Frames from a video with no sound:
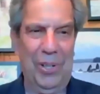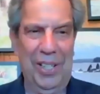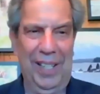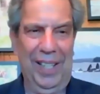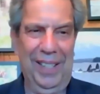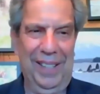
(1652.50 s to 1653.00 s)
was
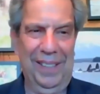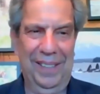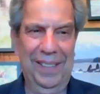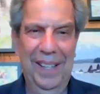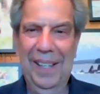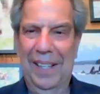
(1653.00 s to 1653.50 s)
more
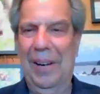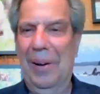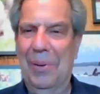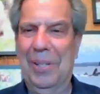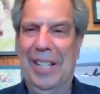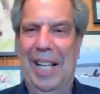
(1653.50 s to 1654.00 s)
you
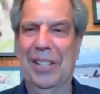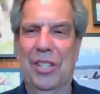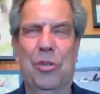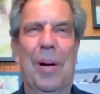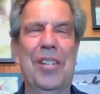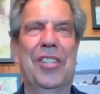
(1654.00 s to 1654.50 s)
know, I always
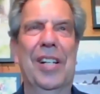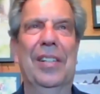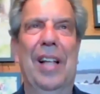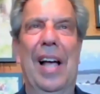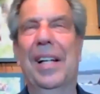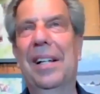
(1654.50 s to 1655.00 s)
had this
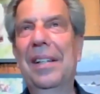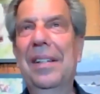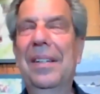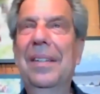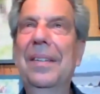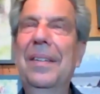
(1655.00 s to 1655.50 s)
question like,